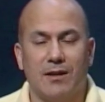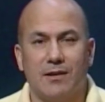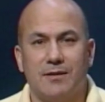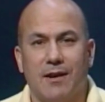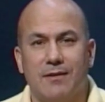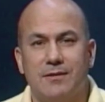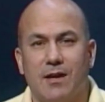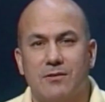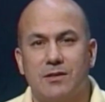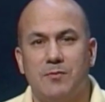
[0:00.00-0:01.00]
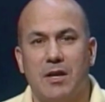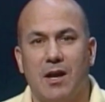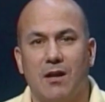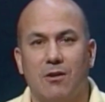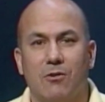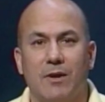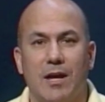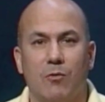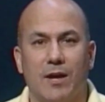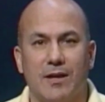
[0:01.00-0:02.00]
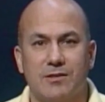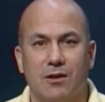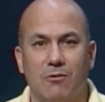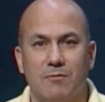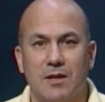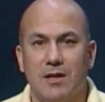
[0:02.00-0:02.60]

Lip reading: on Tarrytown Sleepy Hollow AYSO.